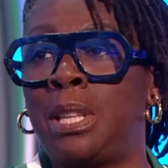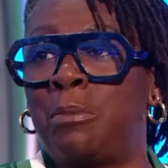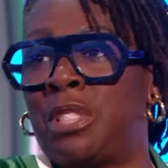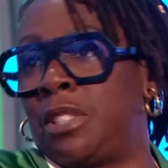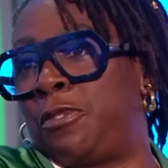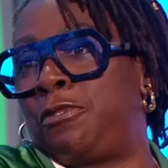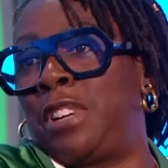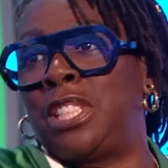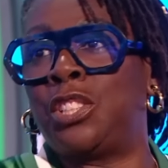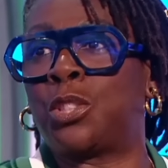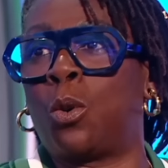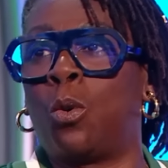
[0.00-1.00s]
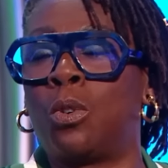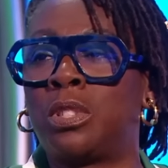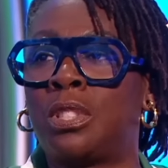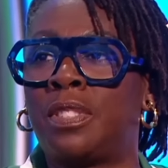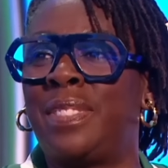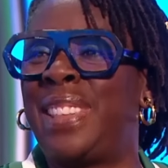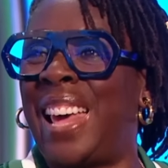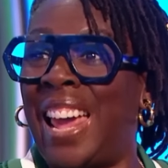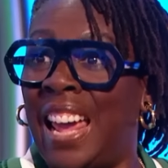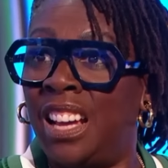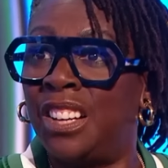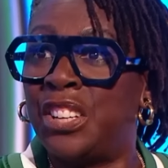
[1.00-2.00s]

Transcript: there was a French course there,